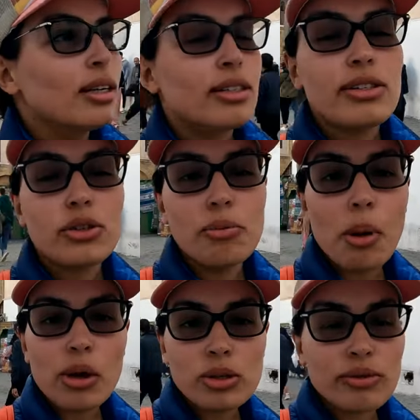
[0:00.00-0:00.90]
This is the
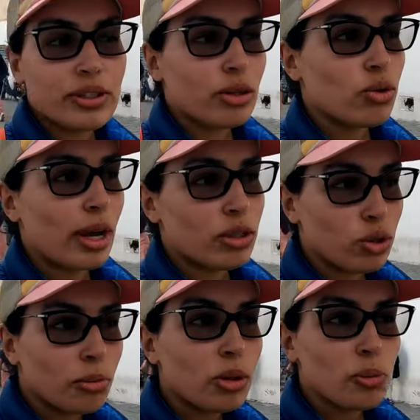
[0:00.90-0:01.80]
mosque of Zaytuna. It's
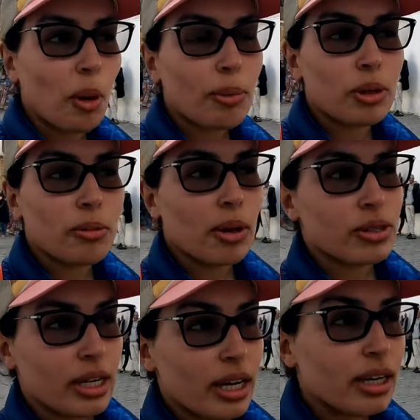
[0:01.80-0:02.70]
the most popular
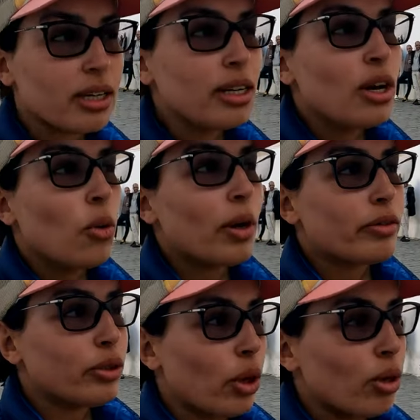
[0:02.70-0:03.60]
mosque here, one
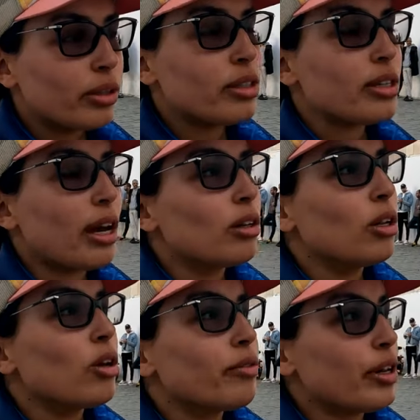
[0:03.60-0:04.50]
of the oldest. It's got a
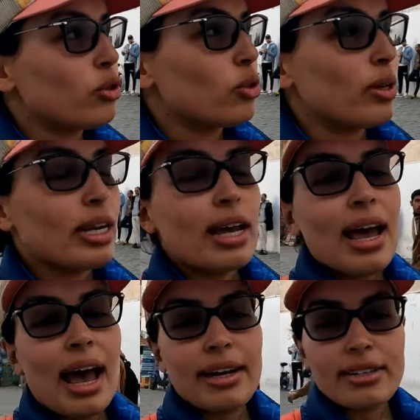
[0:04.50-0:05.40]
lot of history,
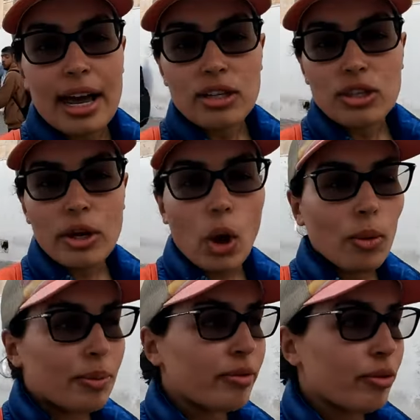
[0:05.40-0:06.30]
and it's actually
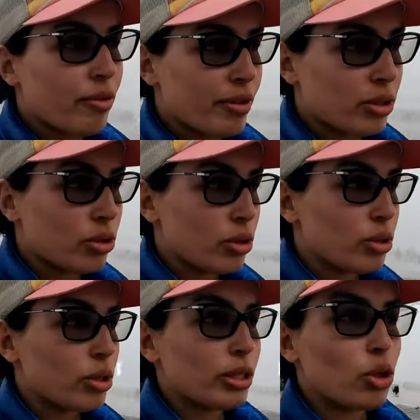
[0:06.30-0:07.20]
open for
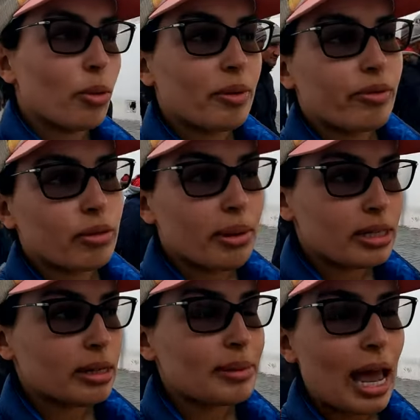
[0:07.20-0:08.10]
visitors. It's open for
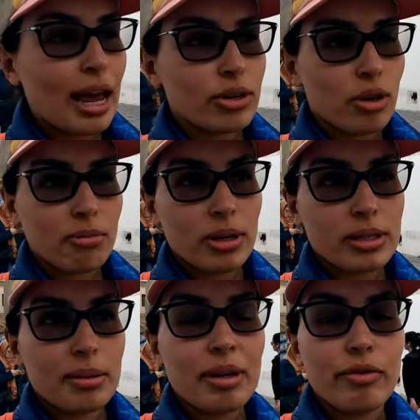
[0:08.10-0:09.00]
Muslims and non-Muslim.